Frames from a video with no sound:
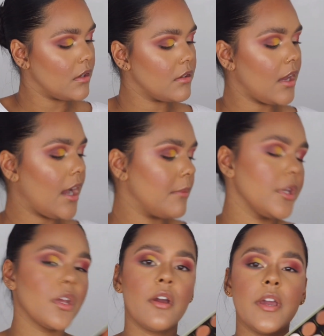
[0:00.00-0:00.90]
Now I'm
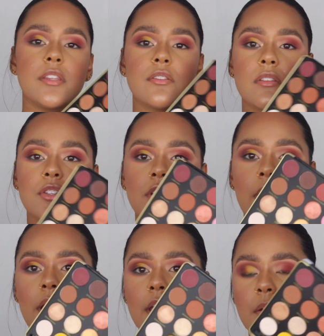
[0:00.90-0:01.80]
going to go into the
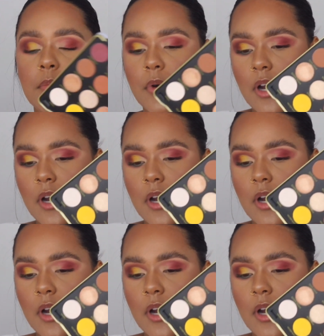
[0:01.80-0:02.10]
shade